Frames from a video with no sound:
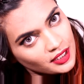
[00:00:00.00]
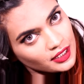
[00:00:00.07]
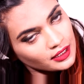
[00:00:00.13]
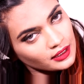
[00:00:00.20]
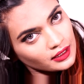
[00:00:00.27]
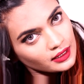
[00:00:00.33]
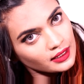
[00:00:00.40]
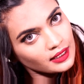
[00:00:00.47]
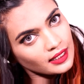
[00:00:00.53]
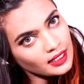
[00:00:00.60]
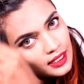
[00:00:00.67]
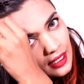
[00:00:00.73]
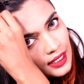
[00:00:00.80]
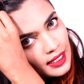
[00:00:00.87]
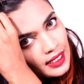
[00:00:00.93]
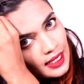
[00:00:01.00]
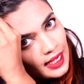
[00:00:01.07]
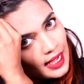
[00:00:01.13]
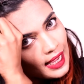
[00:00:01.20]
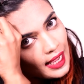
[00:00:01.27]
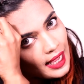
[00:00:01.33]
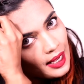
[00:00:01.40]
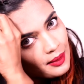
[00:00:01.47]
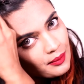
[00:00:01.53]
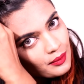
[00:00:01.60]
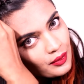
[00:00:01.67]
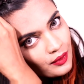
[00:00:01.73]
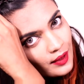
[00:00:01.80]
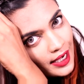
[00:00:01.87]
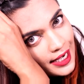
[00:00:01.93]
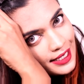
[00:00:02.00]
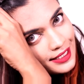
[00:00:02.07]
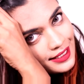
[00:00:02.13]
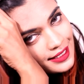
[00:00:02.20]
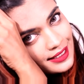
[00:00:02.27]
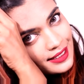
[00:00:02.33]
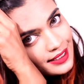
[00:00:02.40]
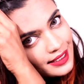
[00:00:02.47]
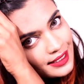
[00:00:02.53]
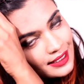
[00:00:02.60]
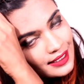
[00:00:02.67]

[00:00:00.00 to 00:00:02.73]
middle and braid it.